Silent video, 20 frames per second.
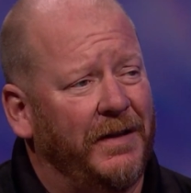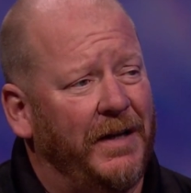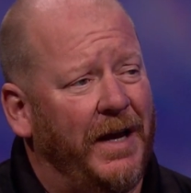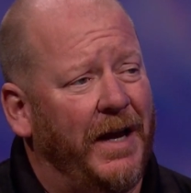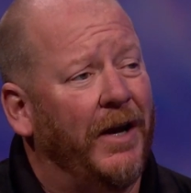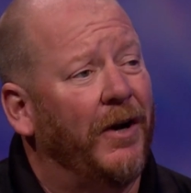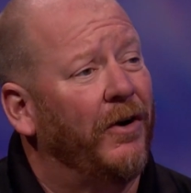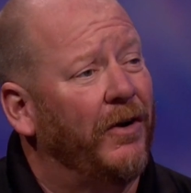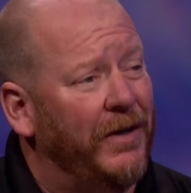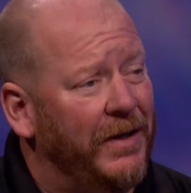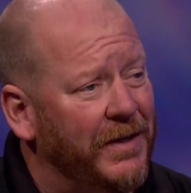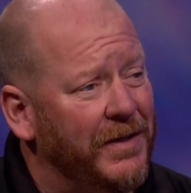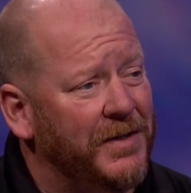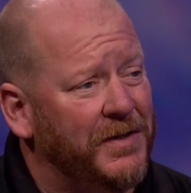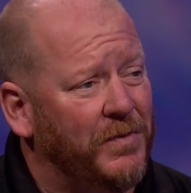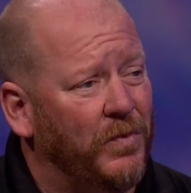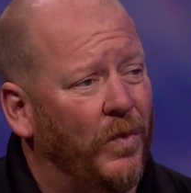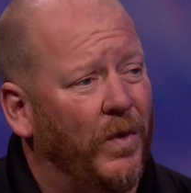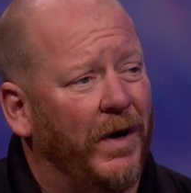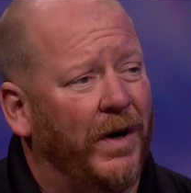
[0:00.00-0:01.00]

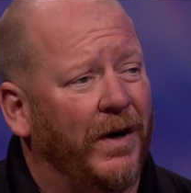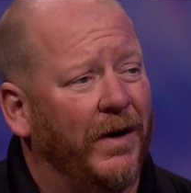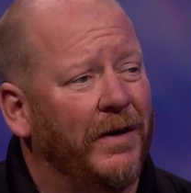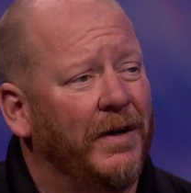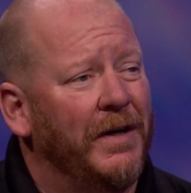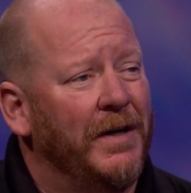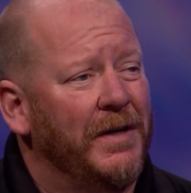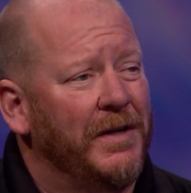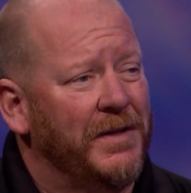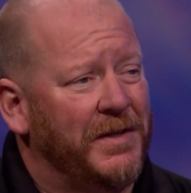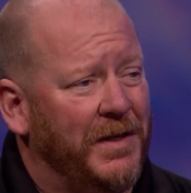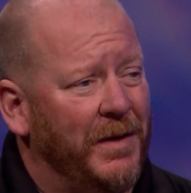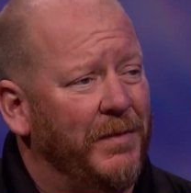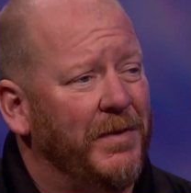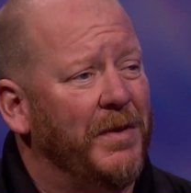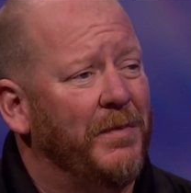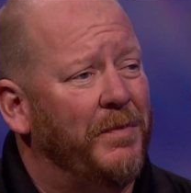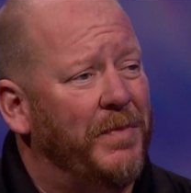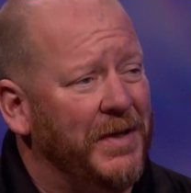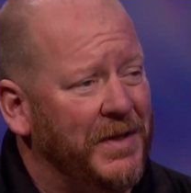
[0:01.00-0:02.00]
areas where some of
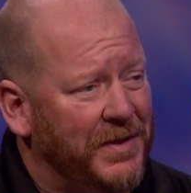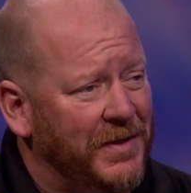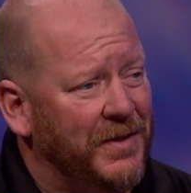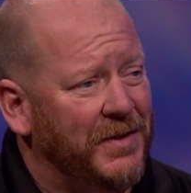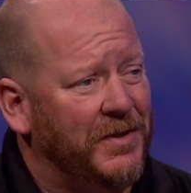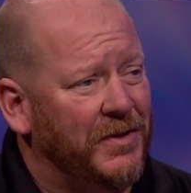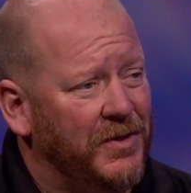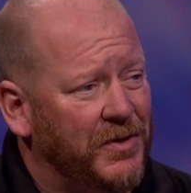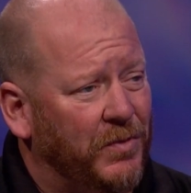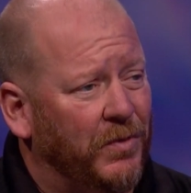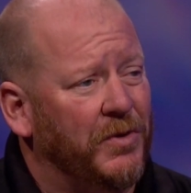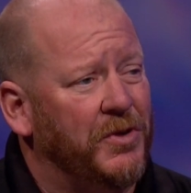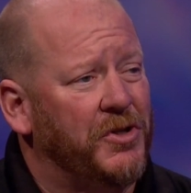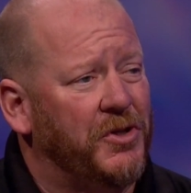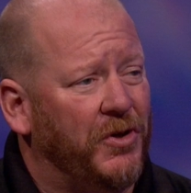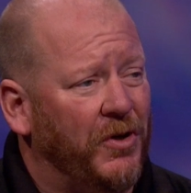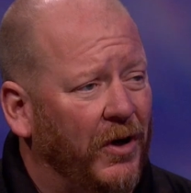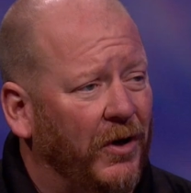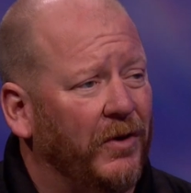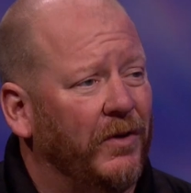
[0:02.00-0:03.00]
the businesses were
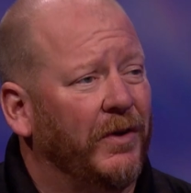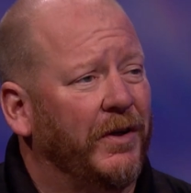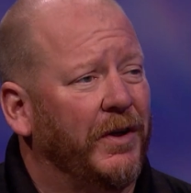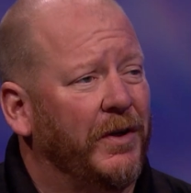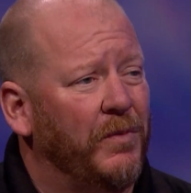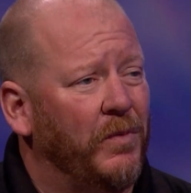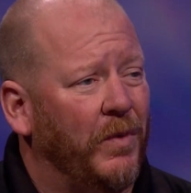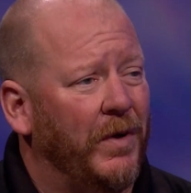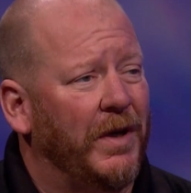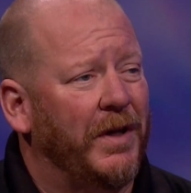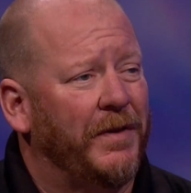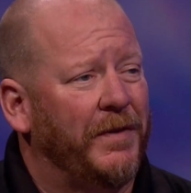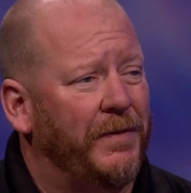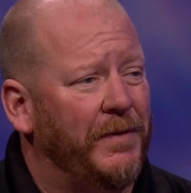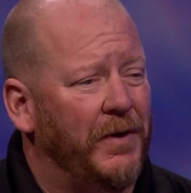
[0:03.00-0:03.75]
struggling with,